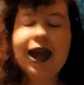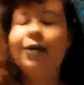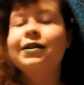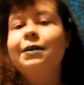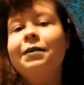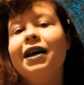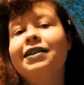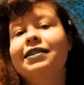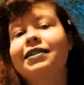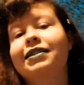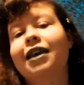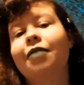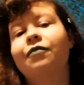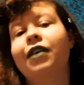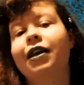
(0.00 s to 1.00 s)
what's up guys,
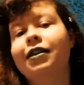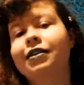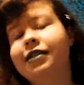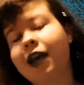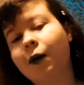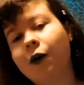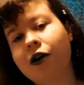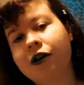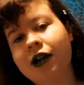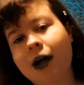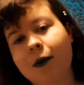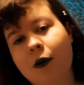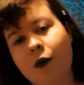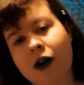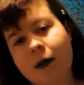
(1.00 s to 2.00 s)
Steph, and today we're here to talk
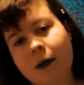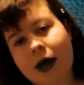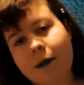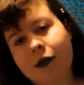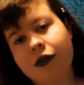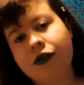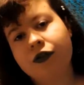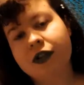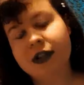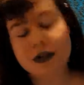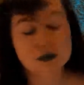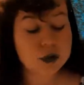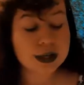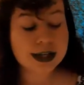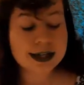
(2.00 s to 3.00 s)
about one of my most recent
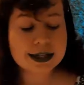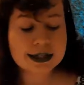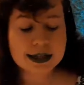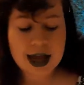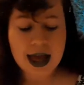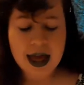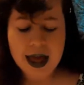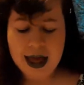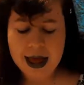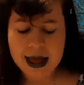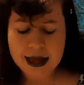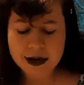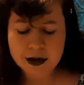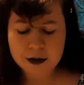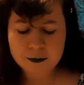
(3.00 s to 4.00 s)
reads,
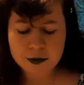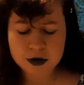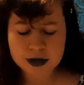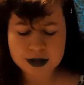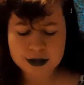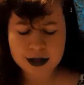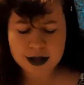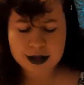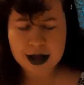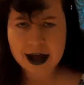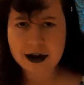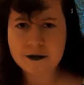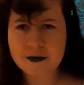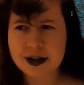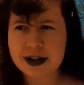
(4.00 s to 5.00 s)
and a book that
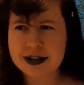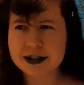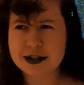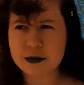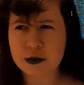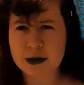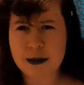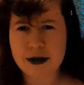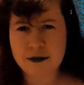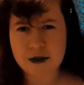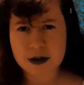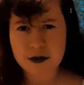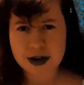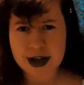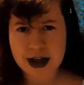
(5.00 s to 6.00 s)
kind of fell into one of my
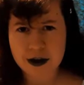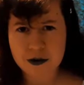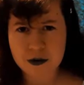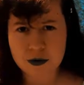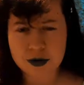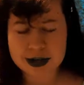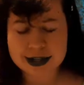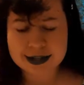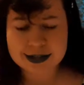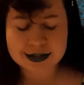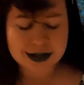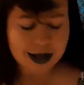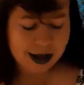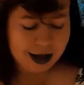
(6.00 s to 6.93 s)
favorite categories.